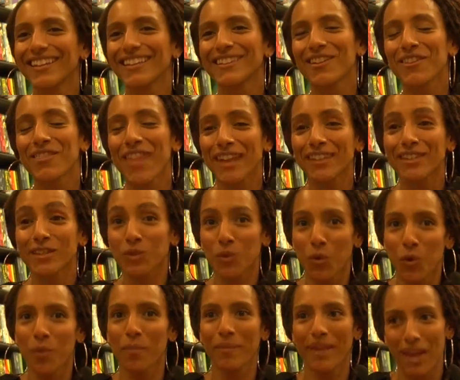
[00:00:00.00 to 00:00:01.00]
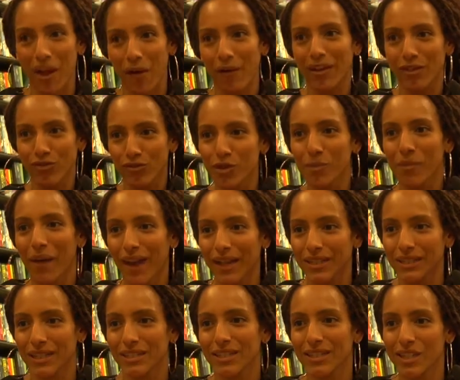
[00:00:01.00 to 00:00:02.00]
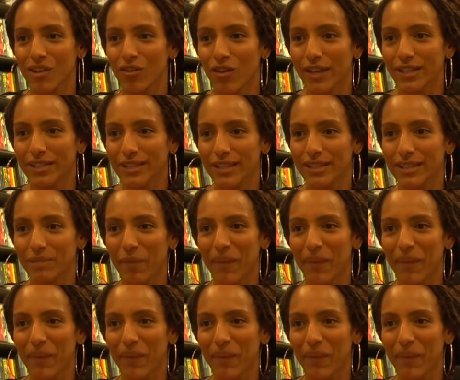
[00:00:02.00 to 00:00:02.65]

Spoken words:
So they saw me going through my identity crisis,